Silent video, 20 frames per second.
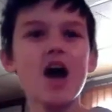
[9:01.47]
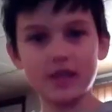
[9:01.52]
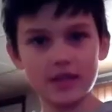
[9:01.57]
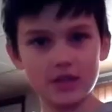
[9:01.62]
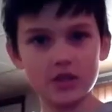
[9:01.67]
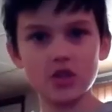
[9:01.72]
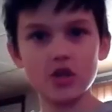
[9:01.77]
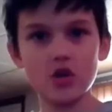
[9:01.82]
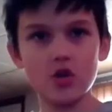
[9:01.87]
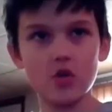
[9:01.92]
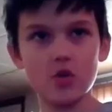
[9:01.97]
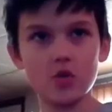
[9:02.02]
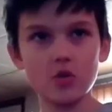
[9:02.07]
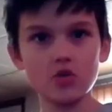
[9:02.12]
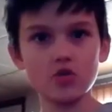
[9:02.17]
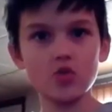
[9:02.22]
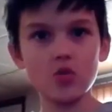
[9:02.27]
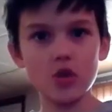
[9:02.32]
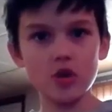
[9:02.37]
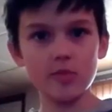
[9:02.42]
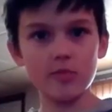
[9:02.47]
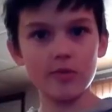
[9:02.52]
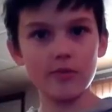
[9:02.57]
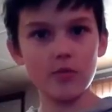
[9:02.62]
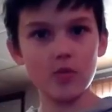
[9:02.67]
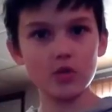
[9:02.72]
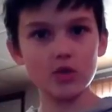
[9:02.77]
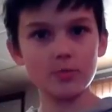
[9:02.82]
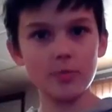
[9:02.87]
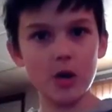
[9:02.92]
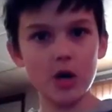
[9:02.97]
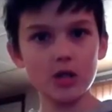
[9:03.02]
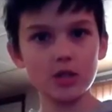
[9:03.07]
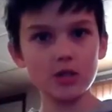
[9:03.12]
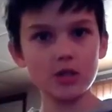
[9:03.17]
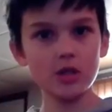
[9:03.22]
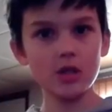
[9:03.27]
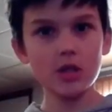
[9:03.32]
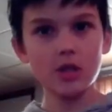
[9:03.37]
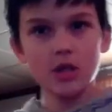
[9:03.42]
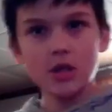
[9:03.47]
Let's go to our number four spot.